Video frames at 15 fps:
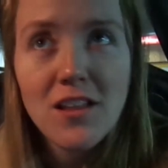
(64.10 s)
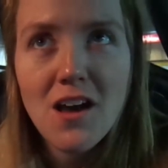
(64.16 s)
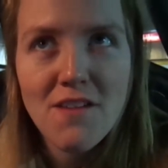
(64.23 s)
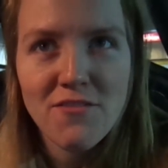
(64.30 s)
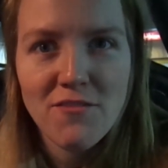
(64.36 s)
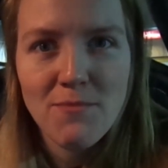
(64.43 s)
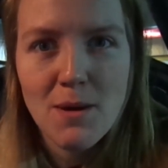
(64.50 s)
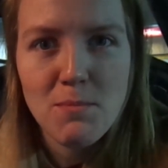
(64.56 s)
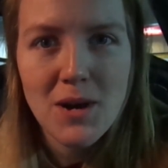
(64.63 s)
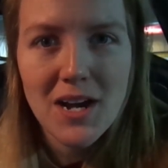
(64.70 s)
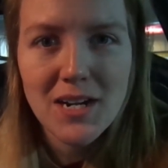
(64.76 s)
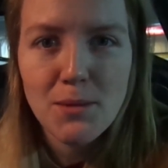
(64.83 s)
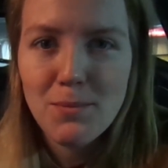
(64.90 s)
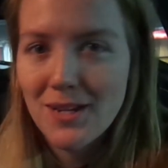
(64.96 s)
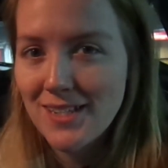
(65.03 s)
off of my
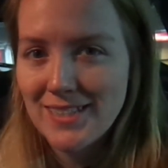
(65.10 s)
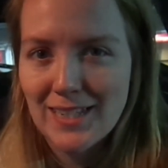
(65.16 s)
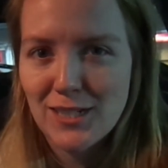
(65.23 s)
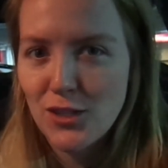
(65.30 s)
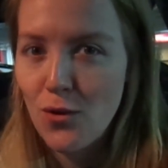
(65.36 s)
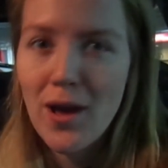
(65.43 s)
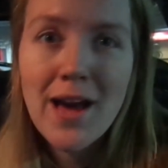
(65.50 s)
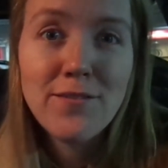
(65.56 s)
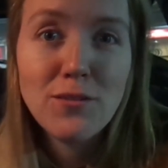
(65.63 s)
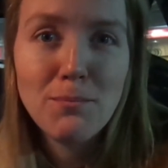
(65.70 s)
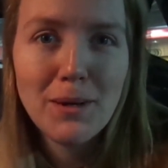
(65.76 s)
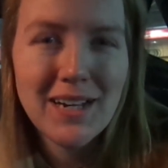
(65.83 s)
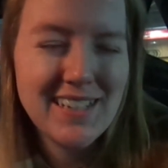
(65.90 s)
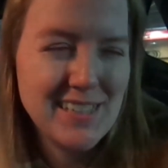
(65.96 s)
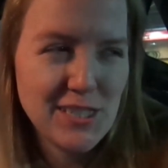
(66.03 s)
body because I don't have a
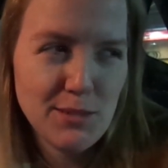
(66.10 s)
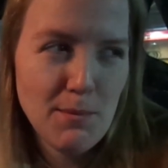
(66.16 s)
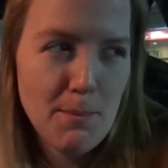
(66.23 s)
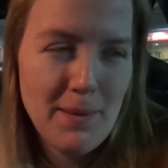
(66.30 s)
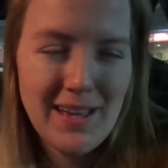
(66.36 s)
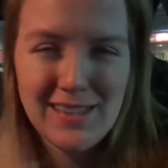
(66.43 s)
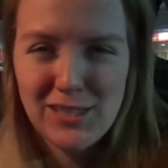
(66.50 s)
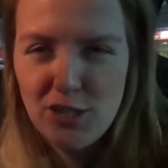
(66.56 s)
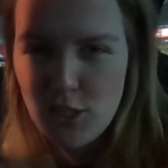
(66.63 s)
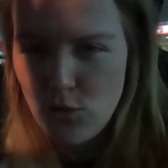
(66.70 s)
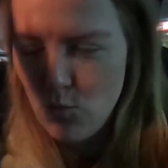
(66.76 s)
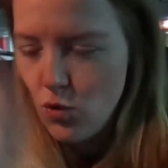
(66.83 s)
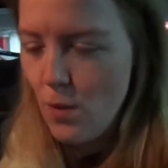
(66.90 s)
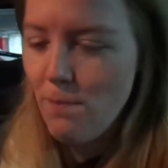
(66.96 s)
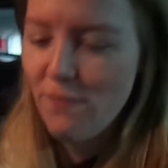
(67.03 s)
butt and so my pants just
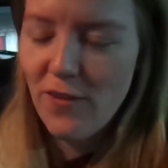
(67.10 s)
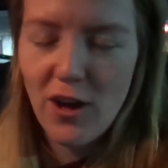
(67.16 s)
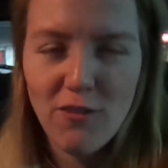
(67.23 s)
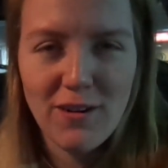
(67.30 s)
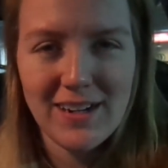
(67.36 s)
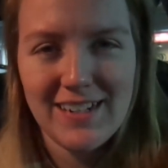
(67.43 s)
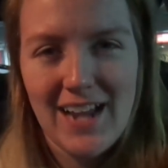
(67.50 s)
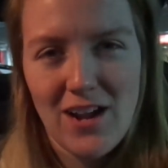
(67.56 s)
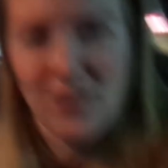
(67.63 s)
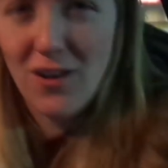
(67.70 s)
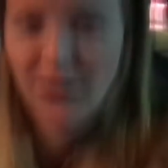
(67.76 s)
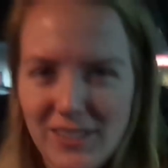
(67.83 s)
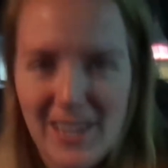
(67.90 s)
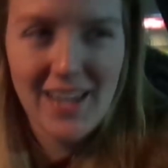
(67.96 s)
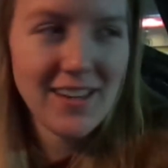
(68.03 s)
whoop, fall right down
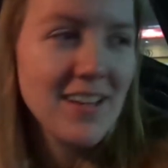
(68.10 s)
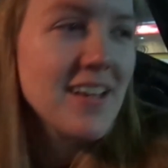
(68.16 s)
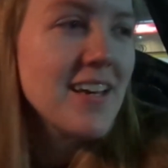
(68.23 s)
all day.